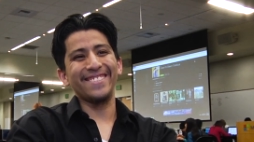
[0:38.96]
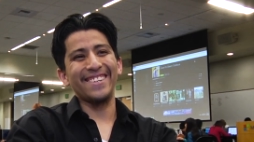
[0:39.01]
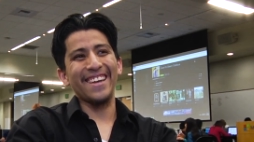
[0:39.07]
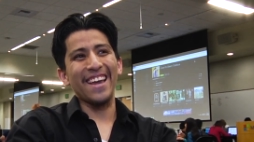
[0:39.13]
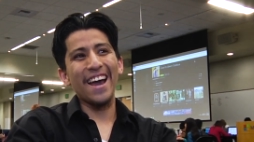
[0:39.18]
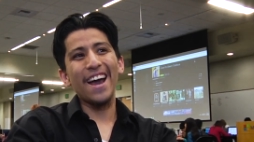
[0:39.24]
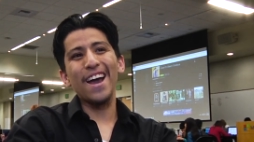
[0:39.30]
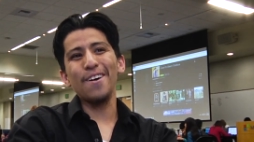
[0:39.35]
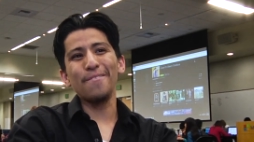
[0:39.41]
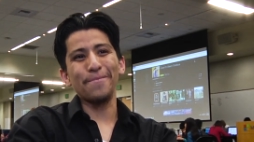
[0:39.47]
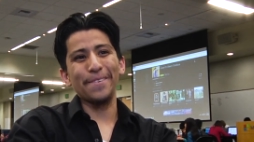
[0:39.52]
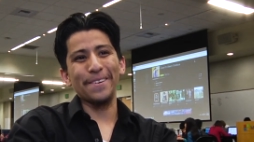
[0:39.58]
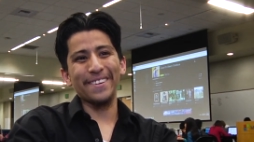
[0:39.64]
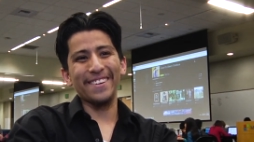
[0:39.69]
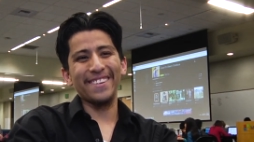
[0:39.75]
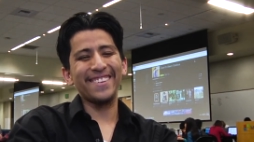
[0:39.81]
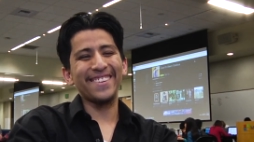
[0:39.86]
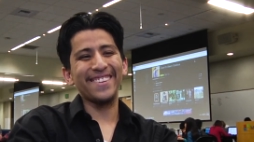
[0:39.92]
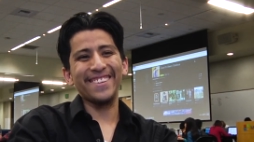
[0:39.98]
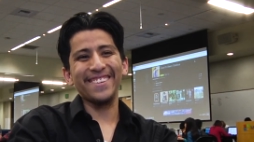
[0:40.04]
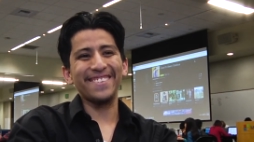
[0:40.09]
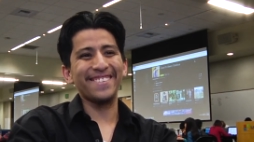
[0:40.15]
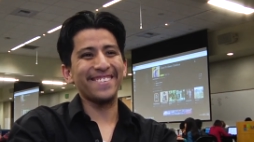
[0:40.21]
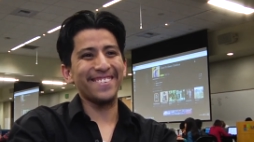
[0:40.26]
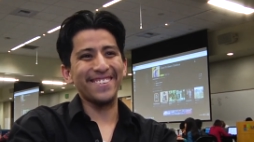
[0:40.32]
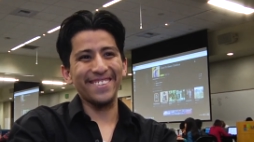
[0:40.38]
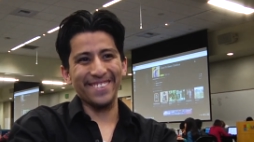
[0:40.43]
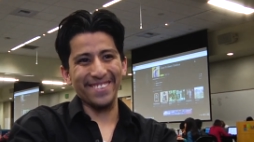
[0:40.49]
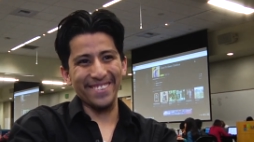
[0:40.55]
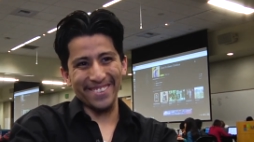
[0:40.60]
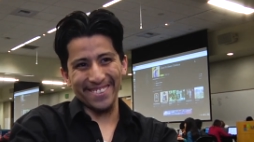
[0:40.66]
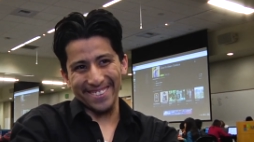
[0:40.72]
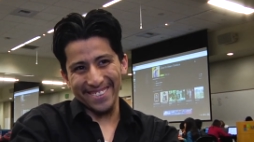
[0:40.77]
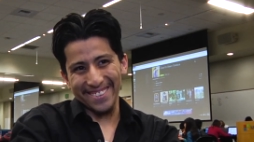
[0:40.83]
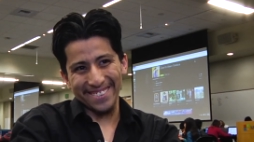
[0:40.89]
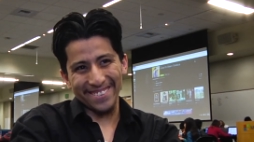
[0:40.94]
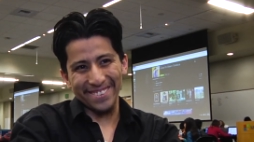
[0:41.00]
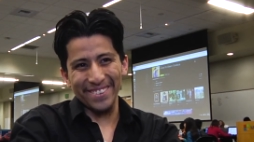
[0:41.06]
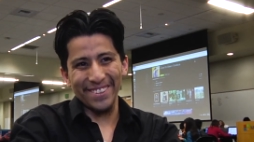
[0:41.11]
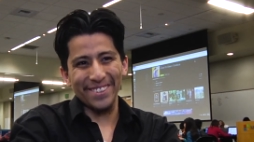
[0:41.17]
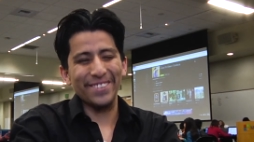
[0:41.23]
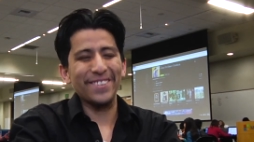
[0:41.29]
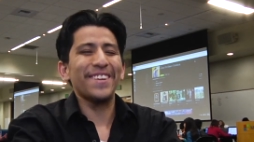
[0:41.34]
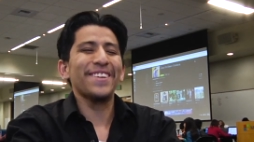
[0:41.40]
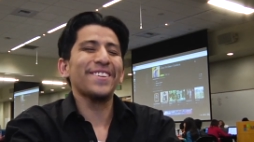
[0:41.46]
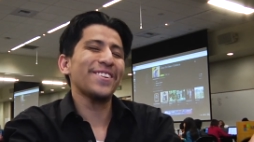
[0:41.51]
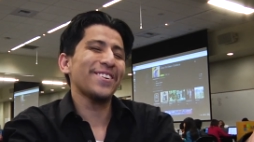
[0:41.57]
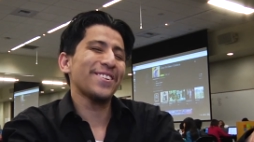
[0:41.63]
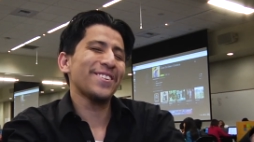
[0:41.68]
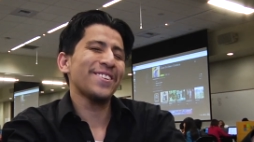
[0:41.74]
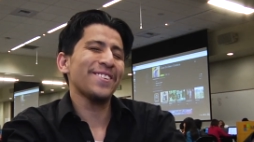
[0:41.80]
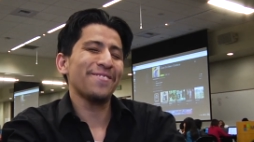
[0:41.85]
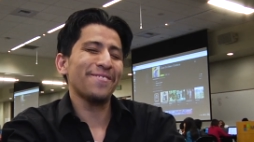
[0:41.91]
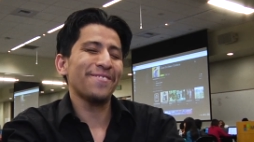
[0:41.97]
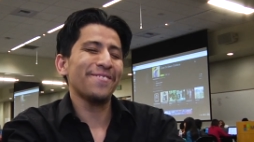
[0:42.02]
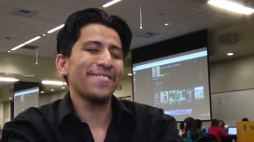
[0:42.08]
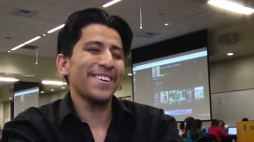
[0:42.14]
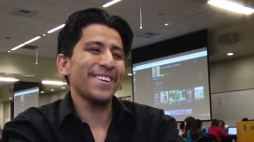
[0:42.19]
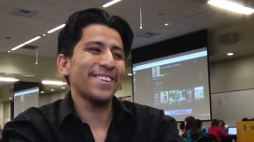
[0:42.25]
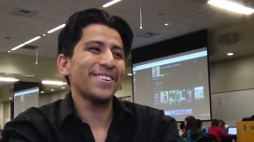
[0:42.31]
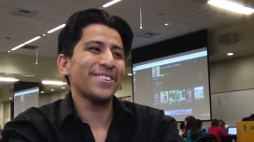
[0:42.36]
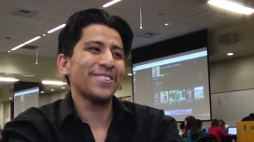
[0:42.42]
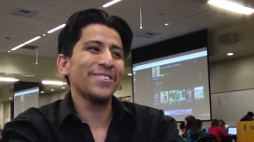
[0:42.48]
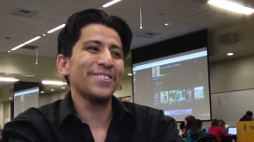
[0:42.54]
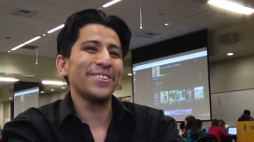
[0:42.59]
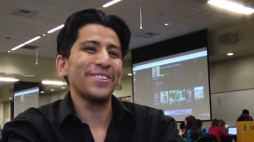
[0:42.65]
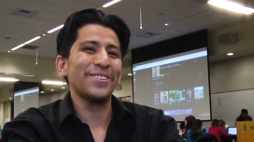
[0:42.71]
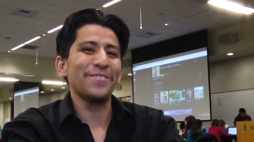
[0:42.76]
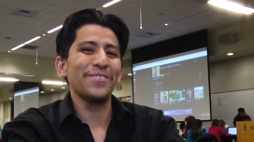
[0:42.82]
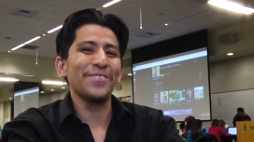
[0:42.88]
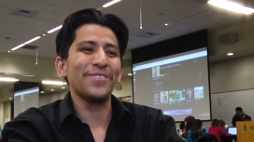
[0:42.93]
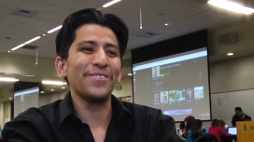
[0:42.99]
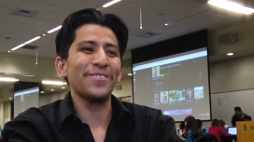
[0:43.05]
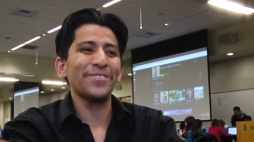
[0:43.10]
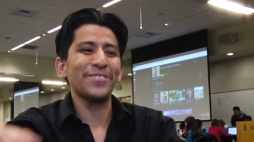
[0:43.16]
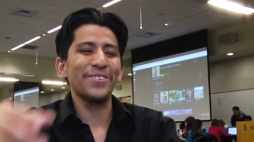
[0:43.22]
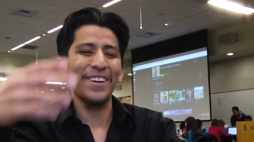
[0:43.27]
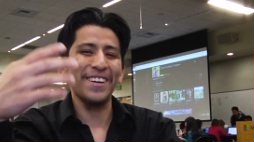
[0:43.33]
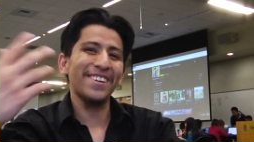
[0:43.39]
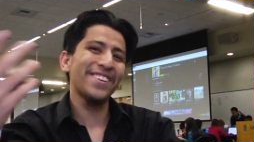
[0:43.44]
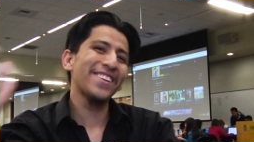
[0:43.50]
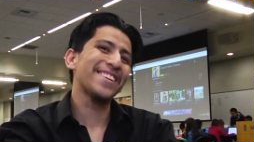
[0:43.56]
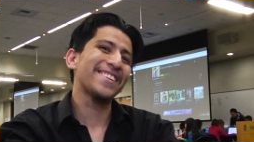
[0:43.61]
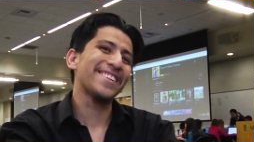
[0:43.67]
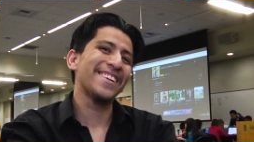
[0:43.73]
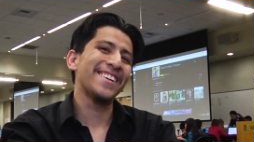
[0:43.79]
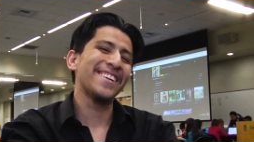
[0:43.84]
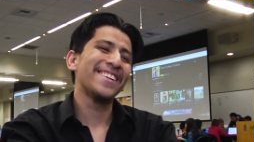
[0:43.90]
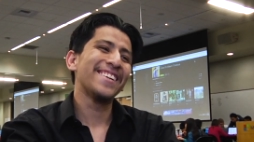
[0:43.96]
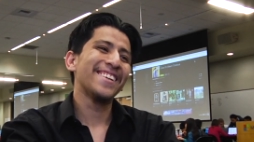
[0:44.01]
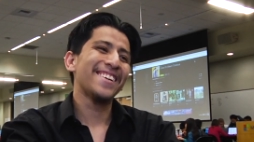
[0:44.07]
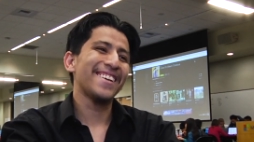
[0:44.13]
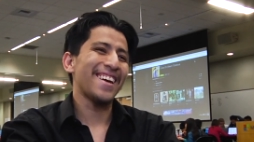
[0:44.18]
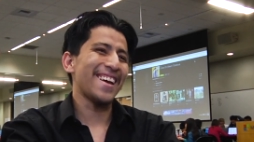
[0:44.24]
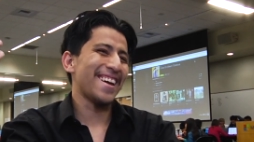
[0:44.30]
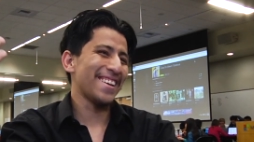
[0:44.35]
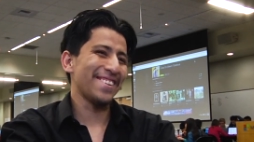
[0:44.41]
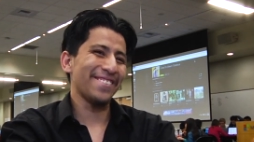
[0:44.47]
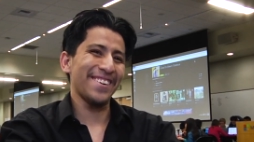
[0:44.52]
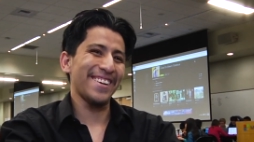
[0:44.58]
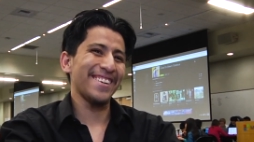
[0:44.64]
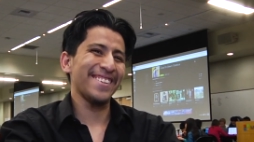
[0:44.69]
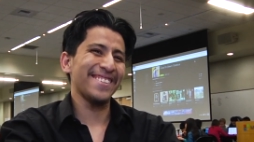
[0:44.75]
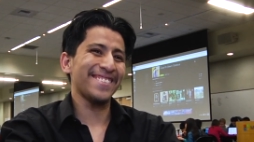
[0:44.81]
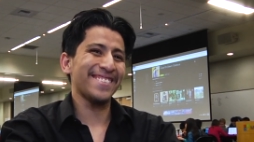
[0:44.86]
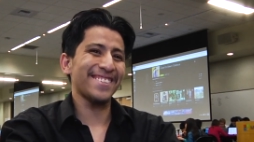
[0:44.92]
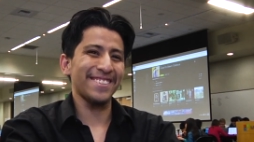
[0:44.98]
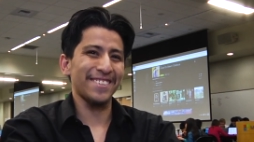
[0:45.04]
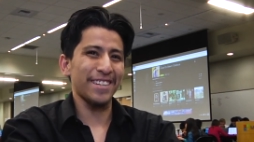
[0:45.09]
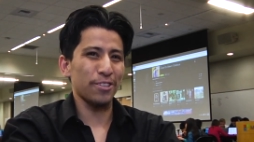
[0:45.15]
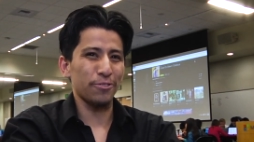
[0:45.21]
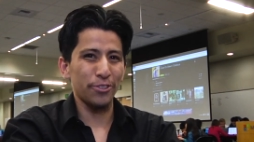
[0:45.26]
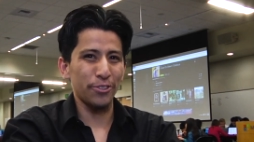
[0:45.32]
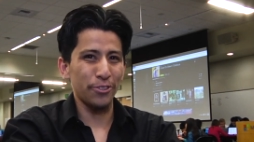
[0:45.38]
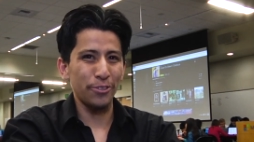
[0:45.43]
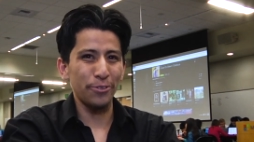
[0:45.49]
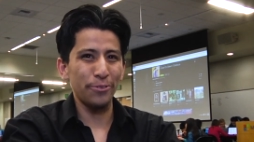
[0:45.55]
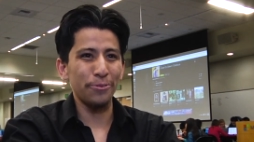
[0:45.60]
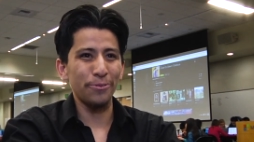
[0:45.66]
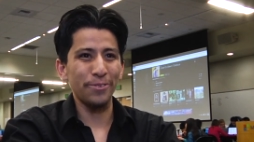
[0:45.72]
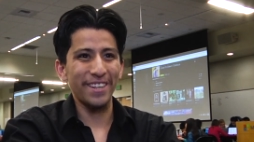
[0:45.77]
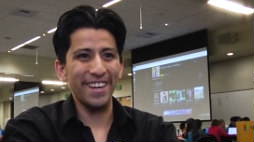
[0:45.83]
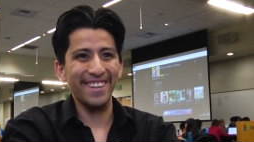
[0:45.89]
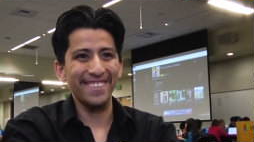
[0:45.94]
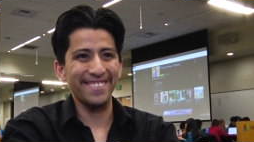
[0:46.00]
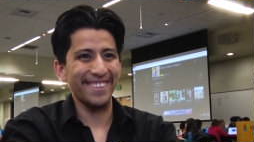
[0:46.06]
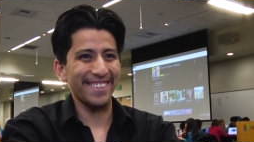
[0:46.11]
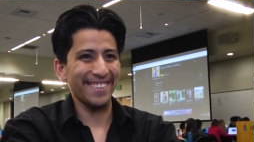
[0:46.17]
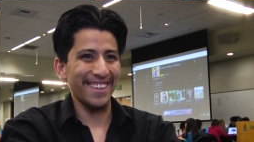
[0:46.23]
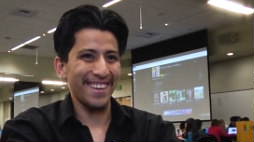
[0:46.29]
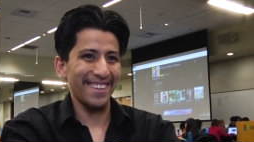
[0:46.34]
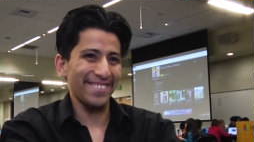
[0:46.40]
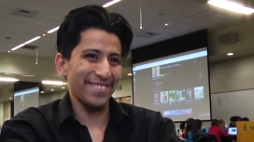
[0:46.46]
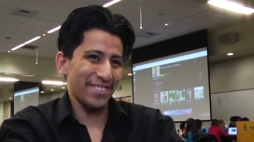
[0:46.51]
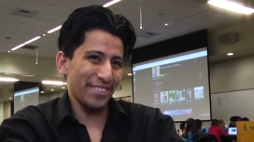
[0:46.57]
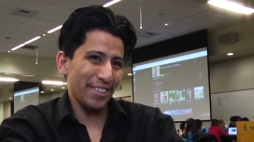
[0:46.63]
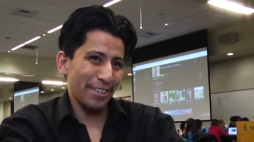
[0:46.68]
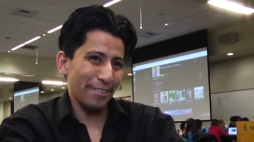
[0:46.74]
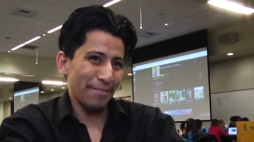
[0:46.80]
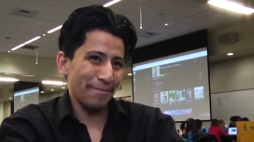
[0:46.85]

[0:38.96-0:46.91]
yeah, but this is just looks, it looks, it looked, it looked too good to be true. So I clicked it anyways, because that's what you do with ads like that. You just click